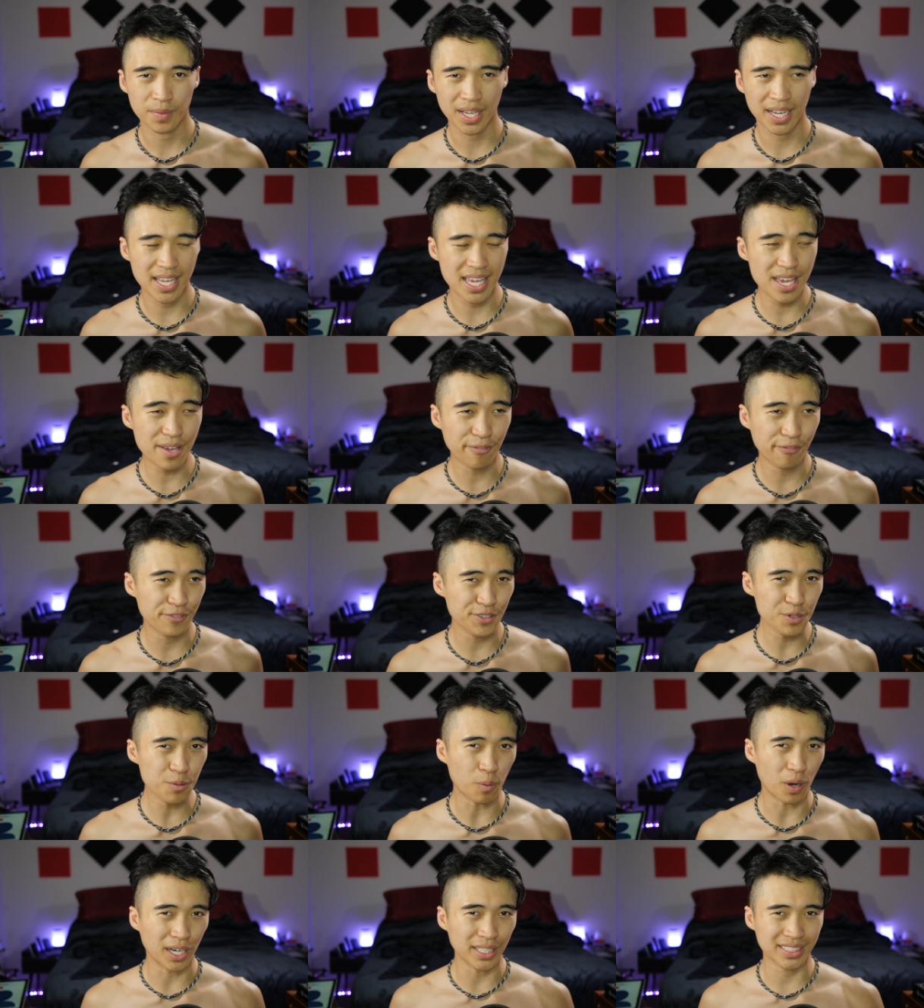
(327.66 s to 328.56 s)
if you
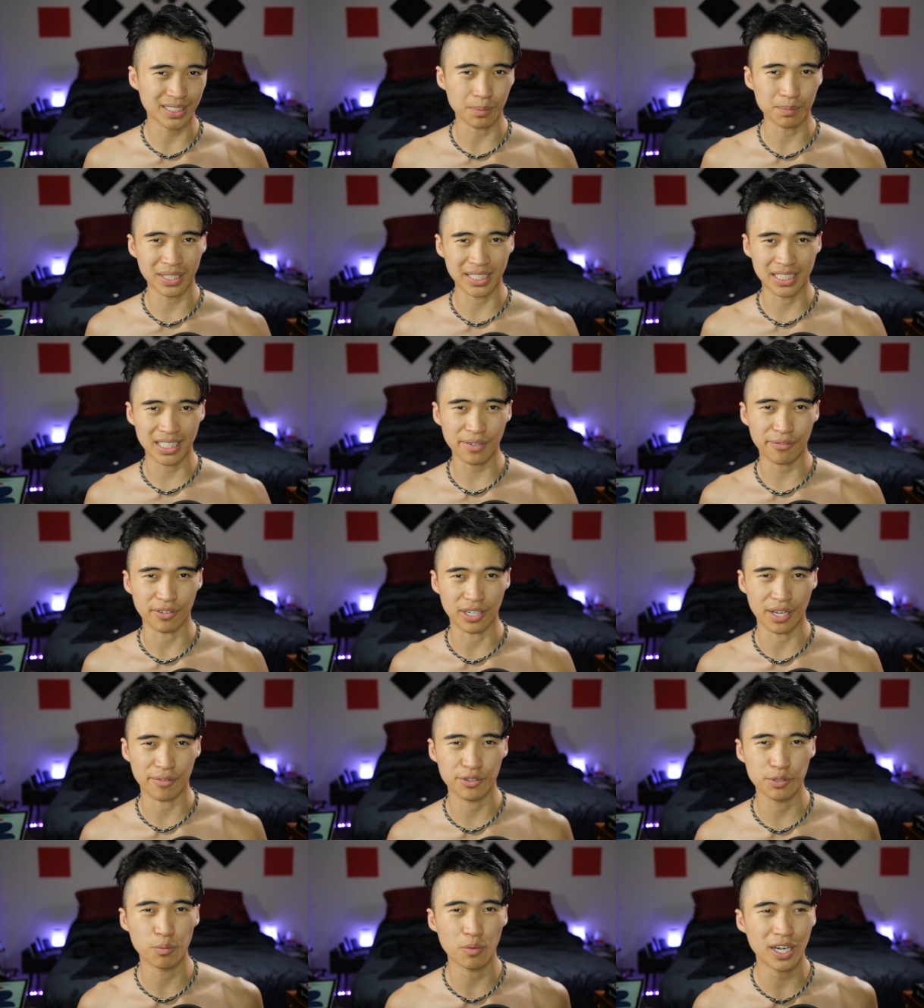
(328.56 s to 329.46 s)
want something different,
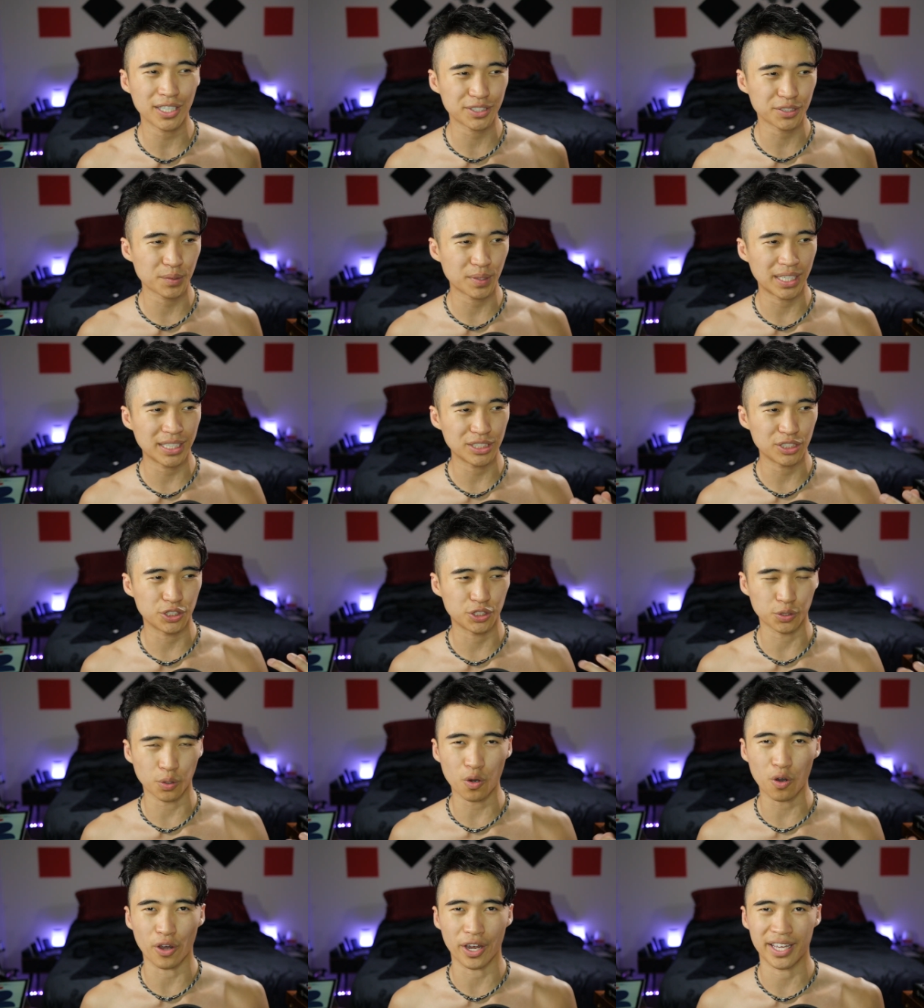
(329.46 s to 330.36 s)
if you want to
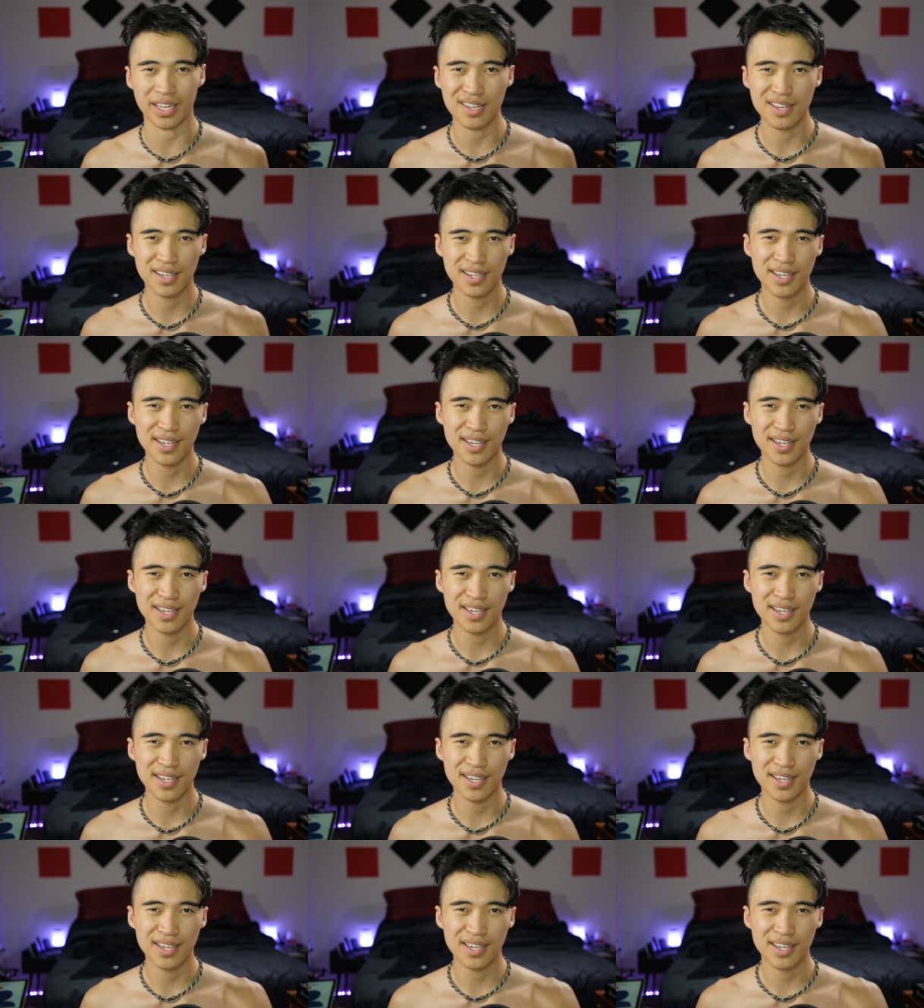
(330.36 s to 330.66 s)
enjoy